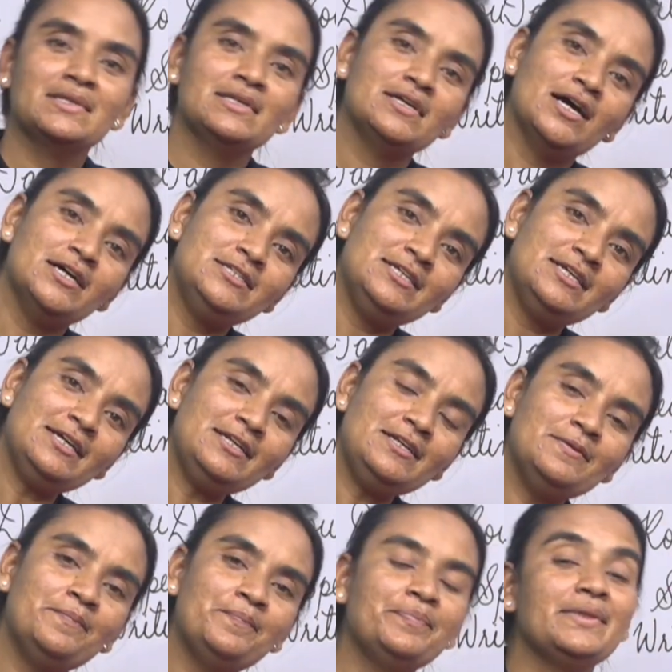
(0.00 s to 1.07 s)
Got it?
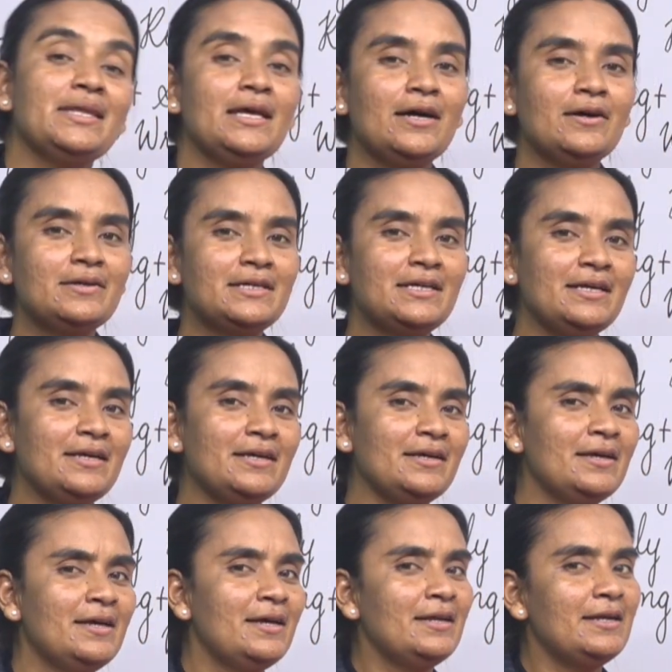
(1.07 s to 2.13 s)
Okay,
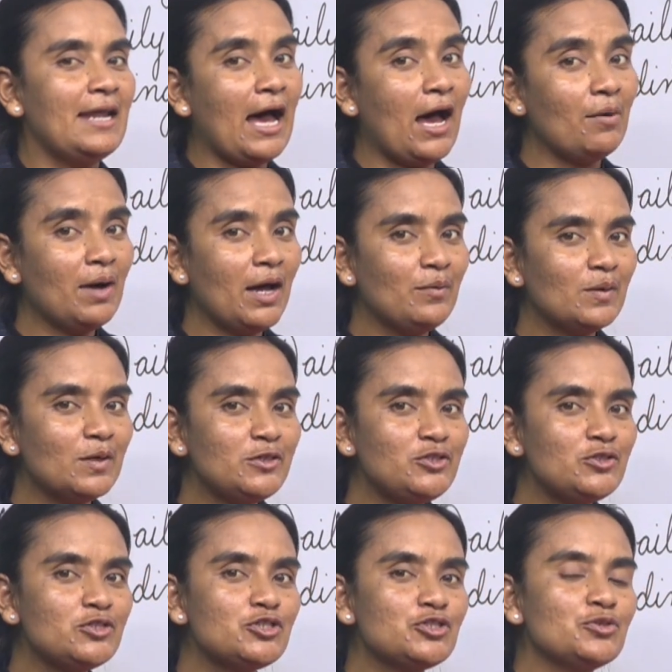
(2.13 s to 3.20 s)
now I want
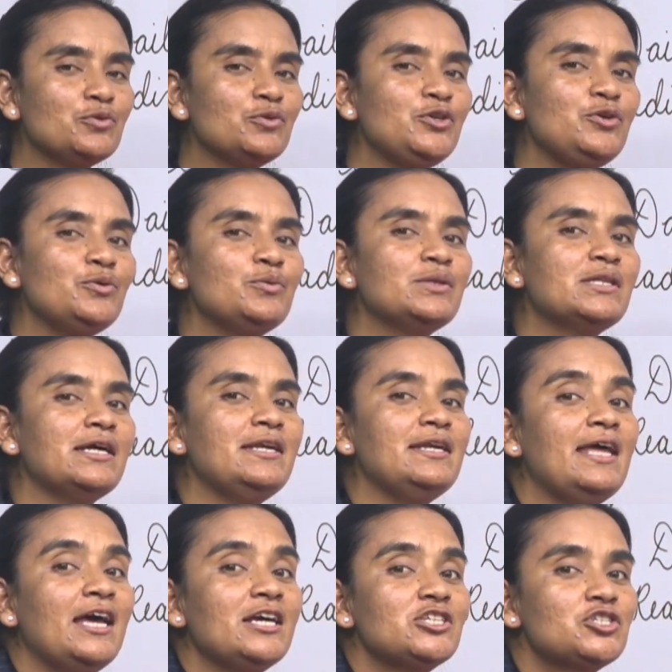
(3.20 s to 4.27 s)
to show you the
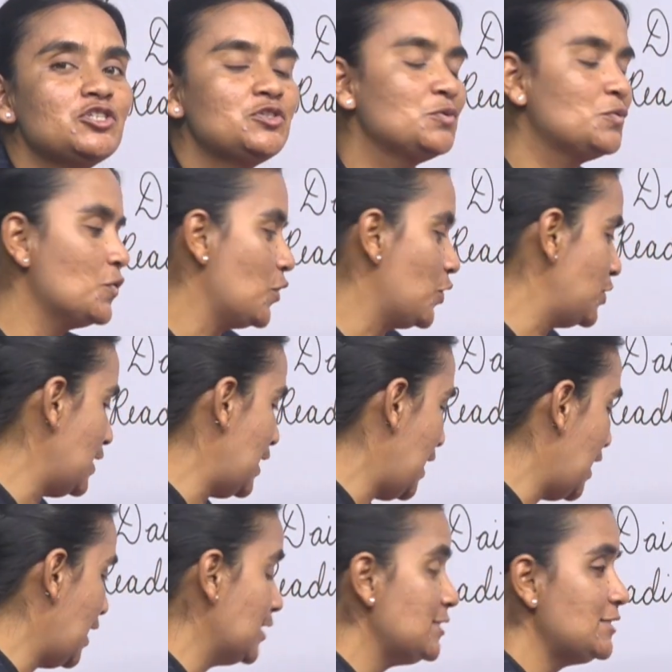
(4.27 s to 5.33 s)
next one
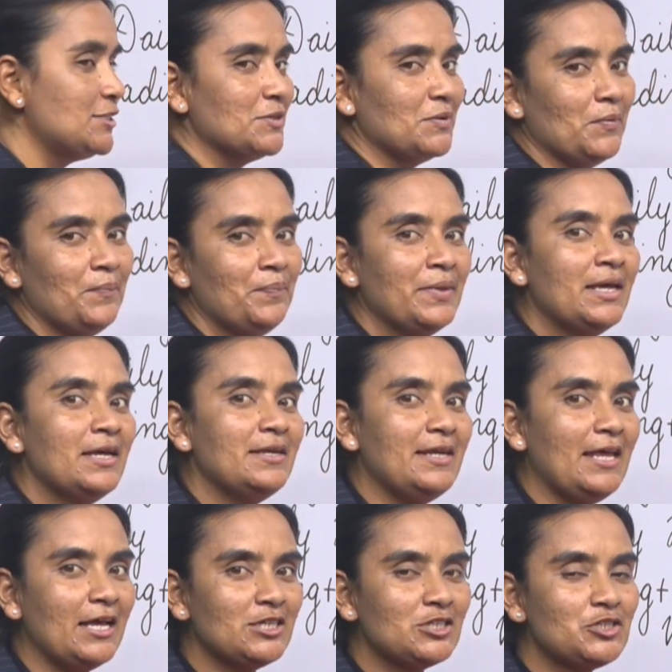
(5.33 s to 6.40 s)
also.
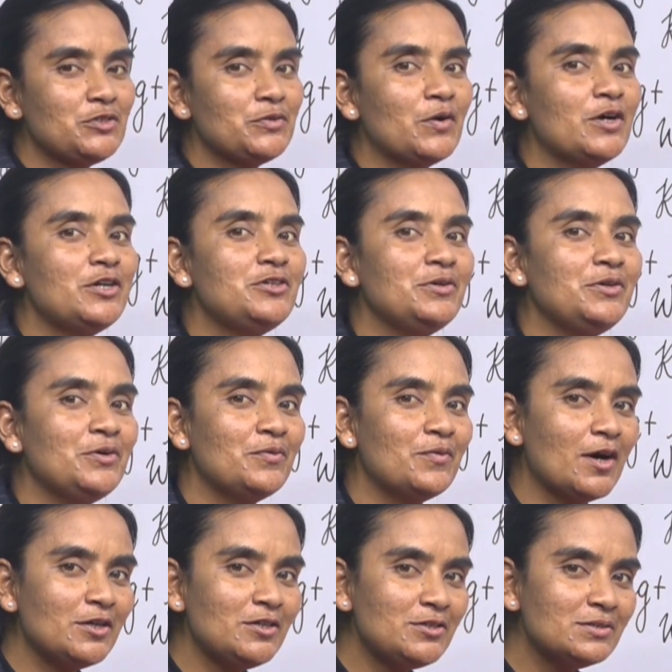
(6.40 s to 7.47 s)
Next word, do you
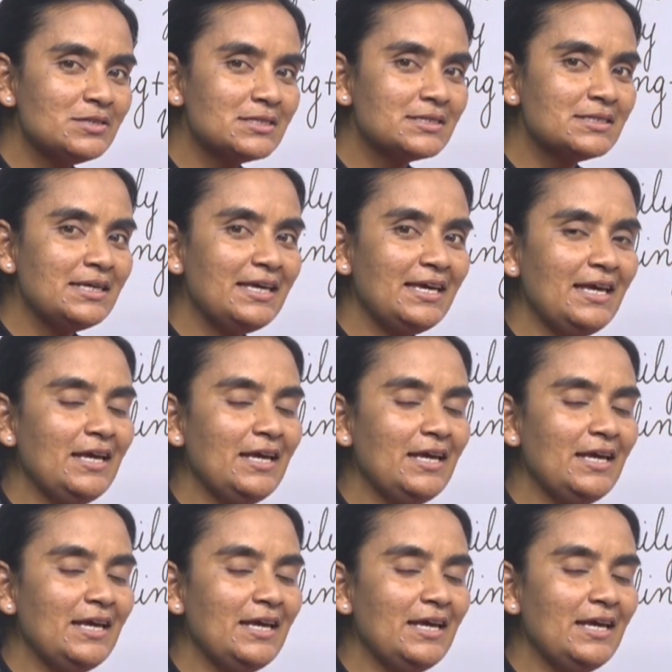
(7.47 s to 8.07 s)
want to see?